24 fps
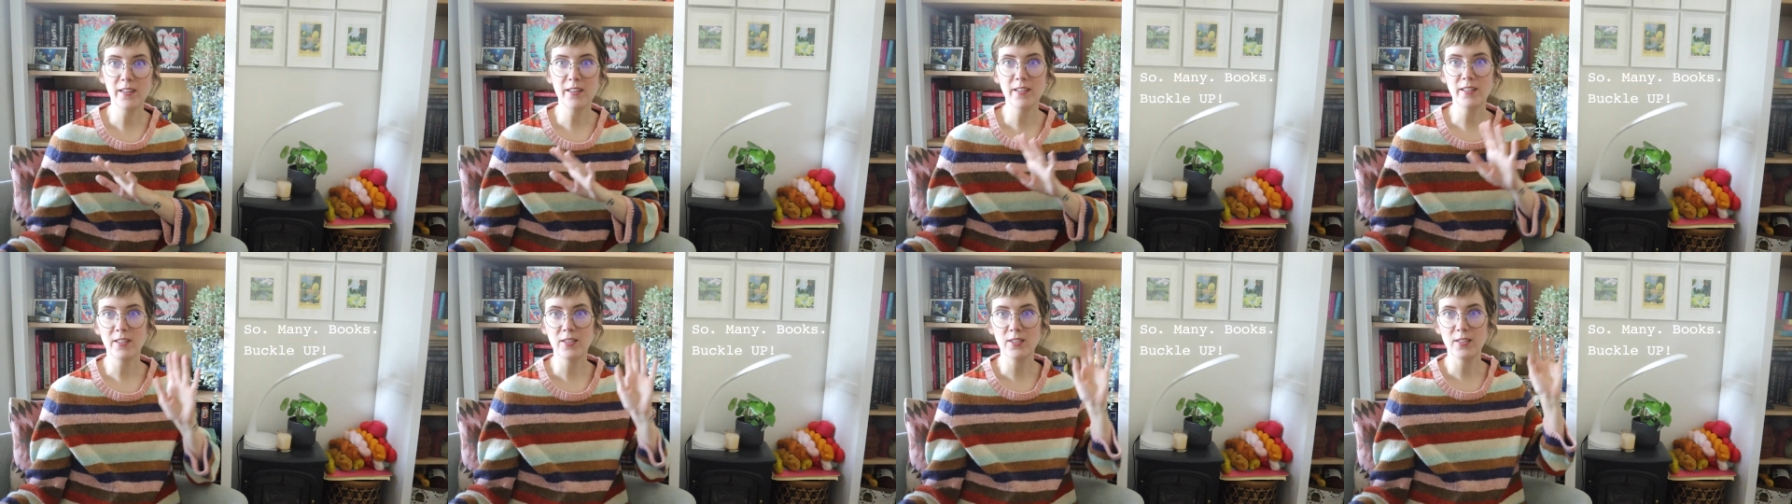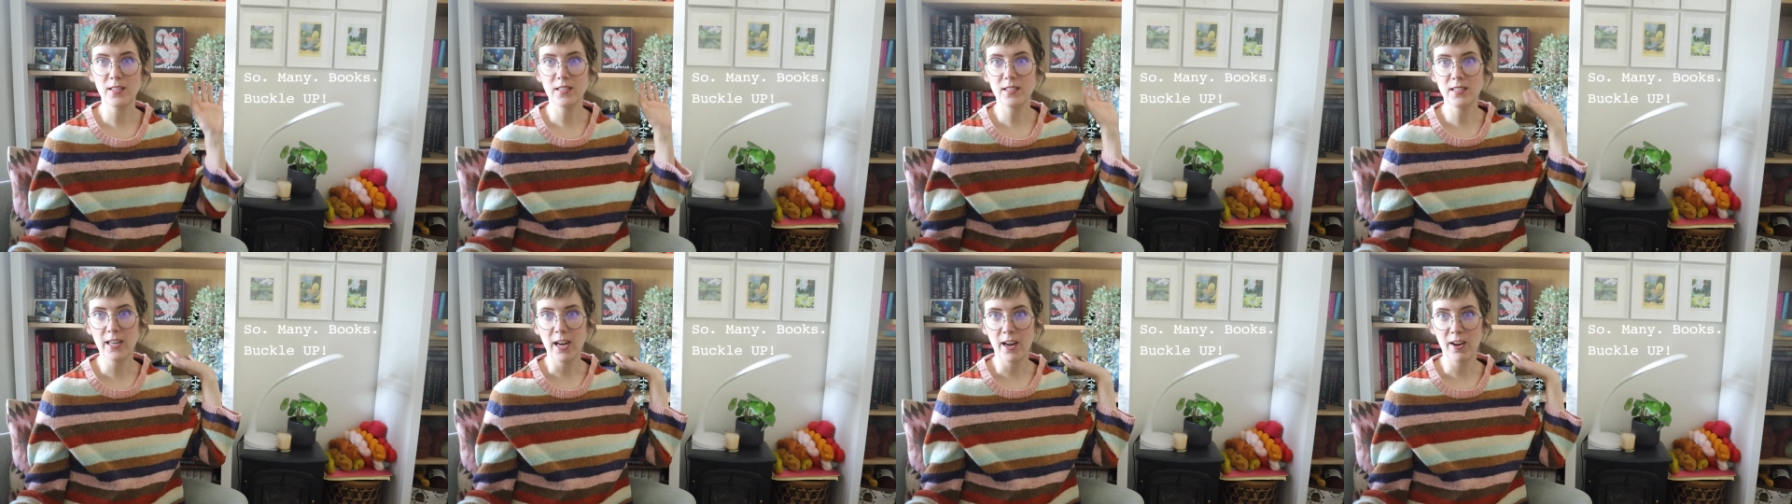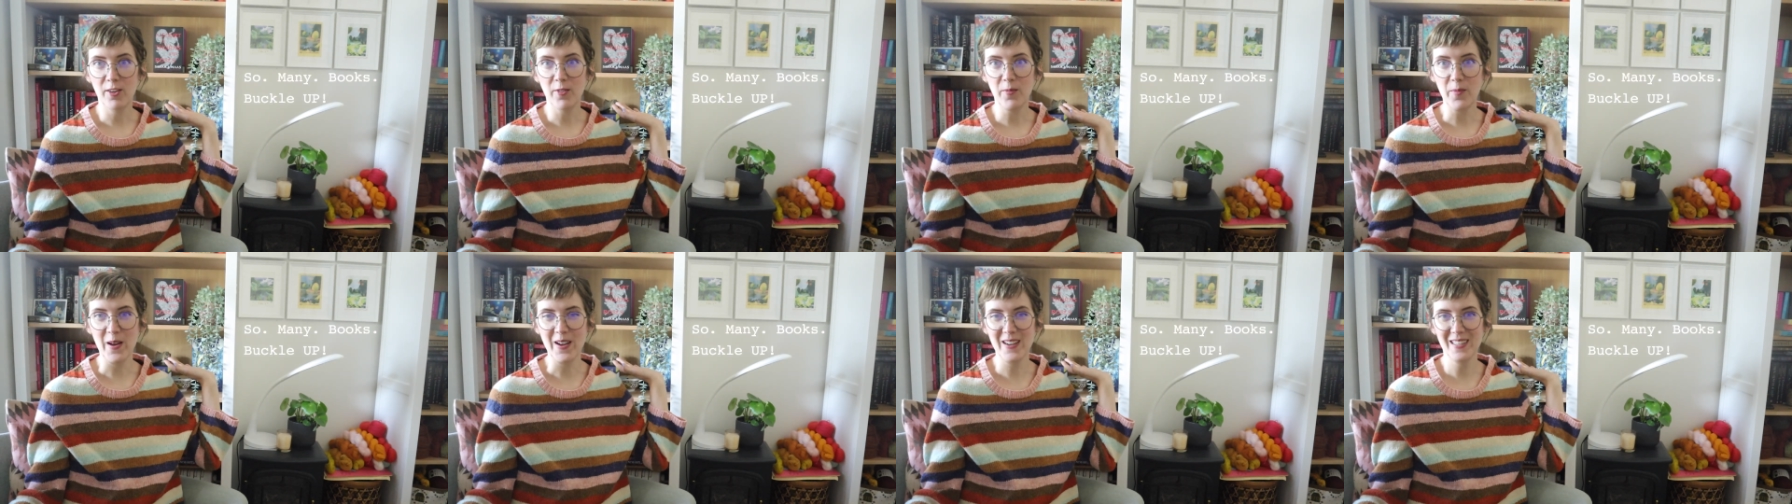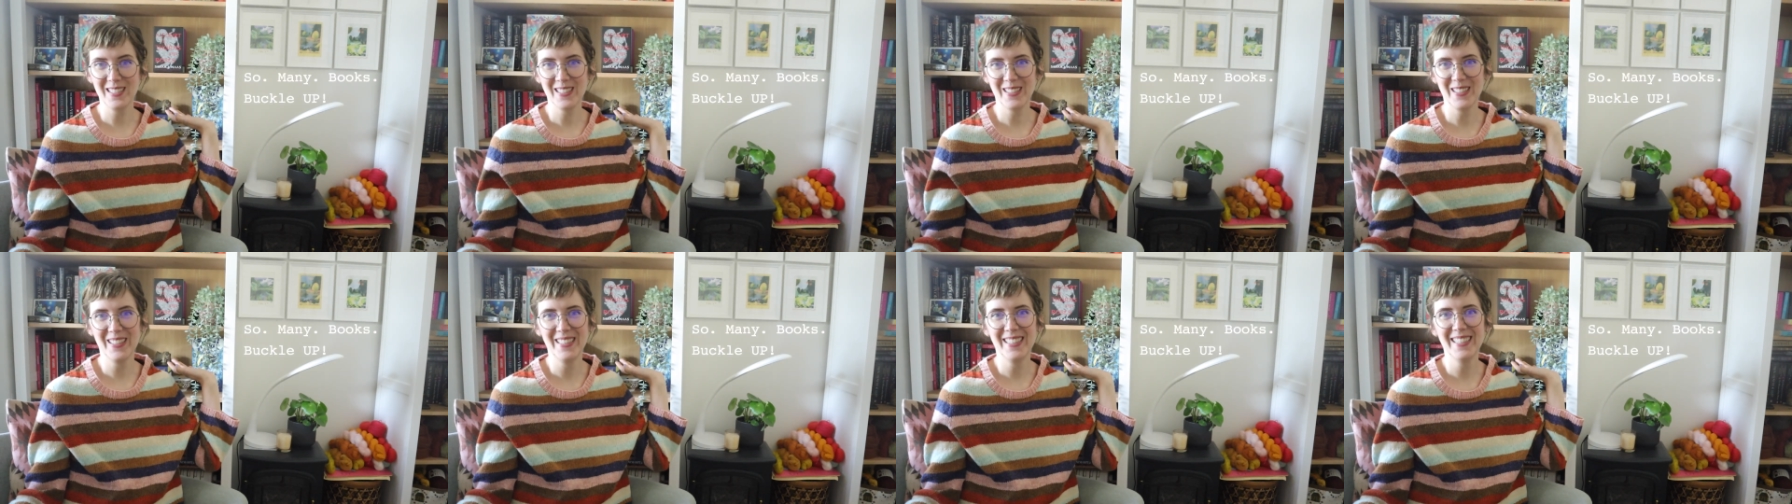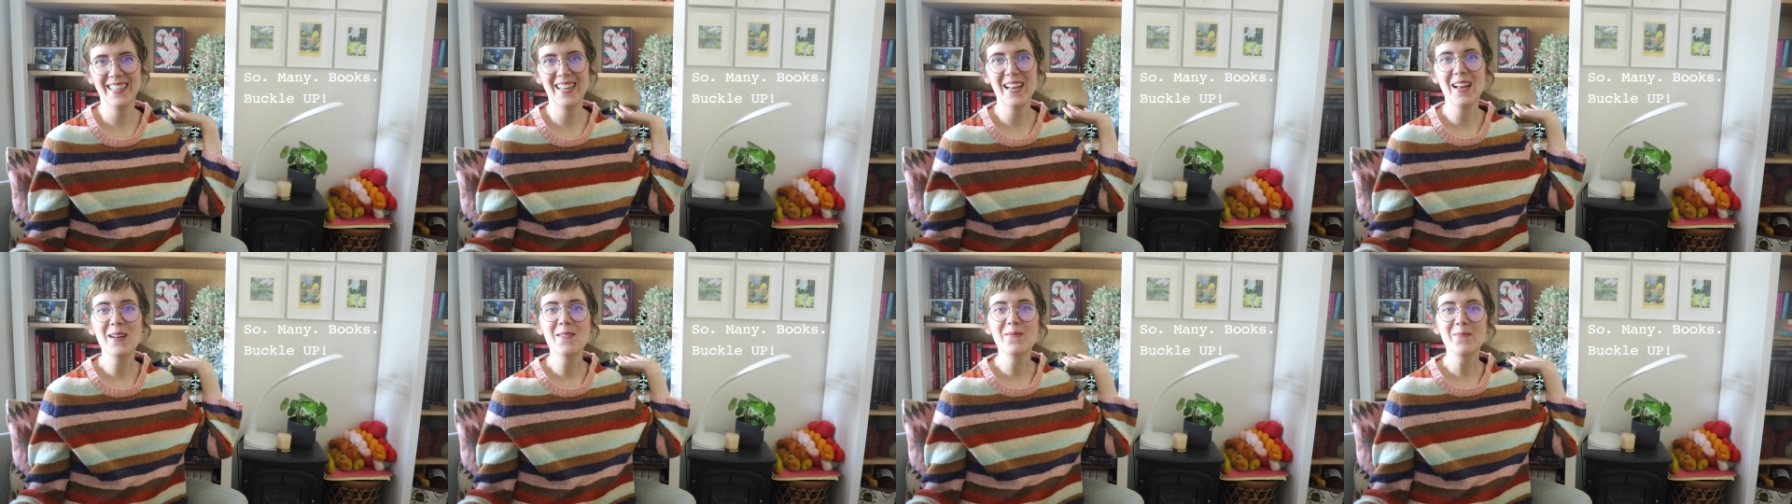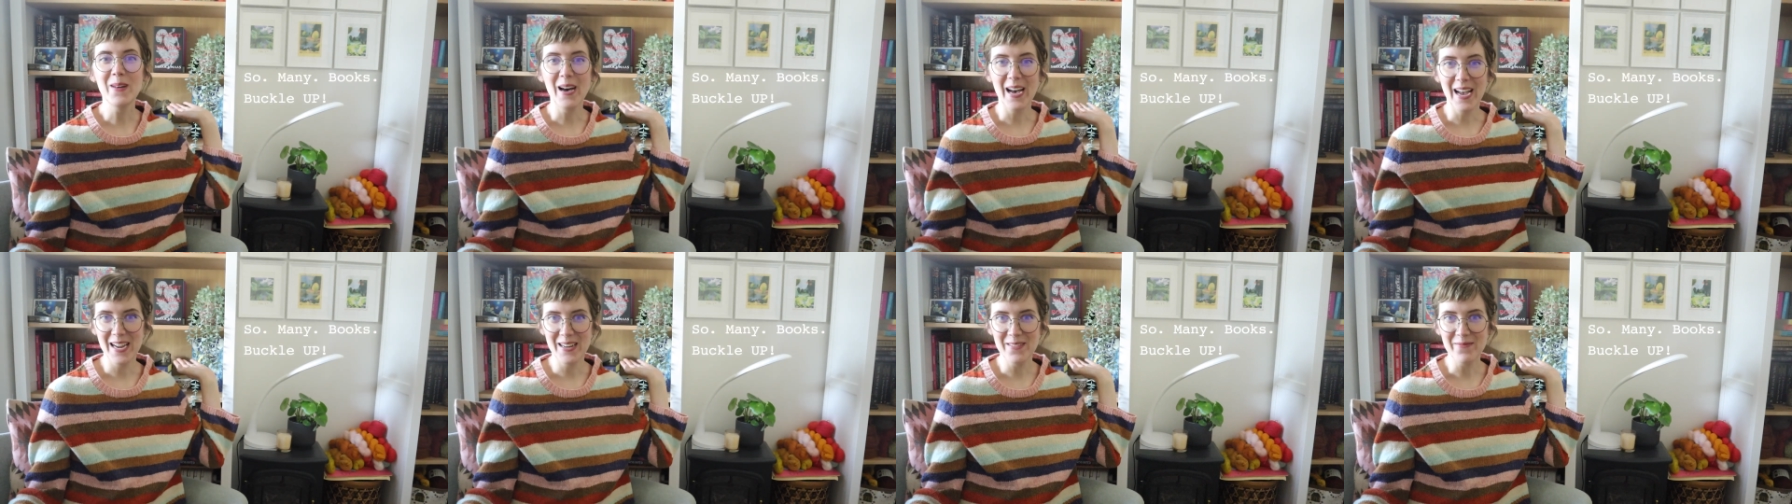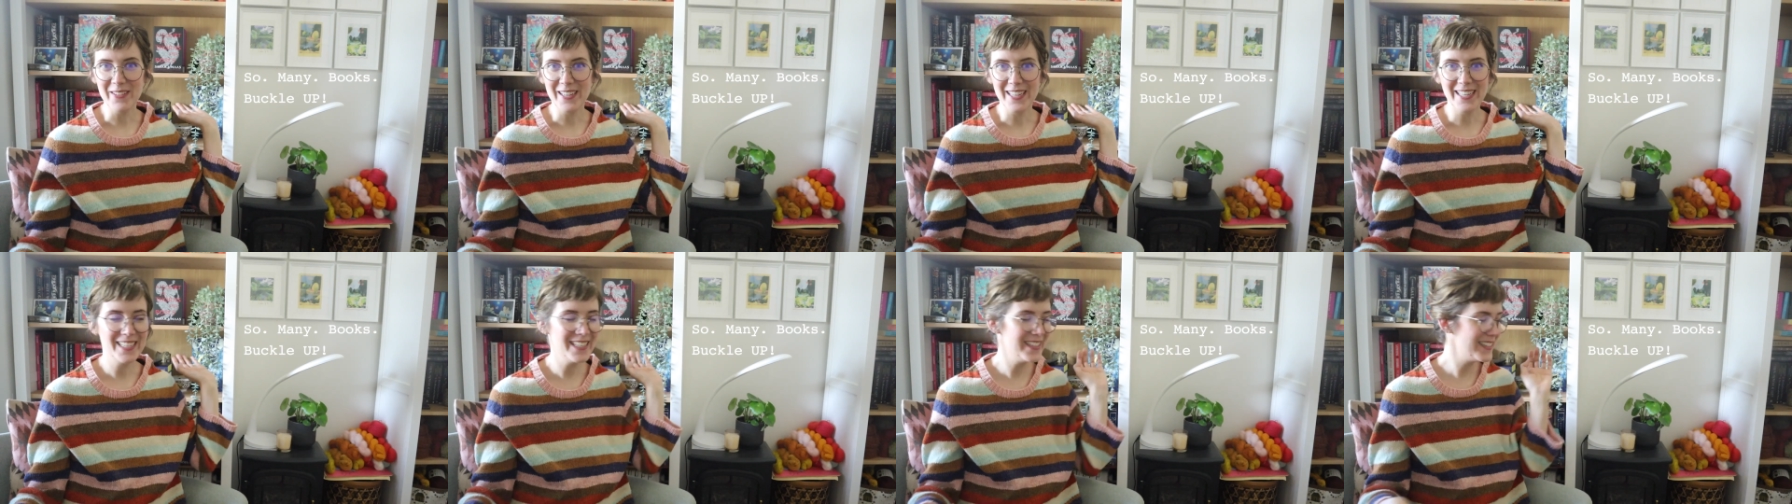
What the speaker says: and there's a stack of books behind me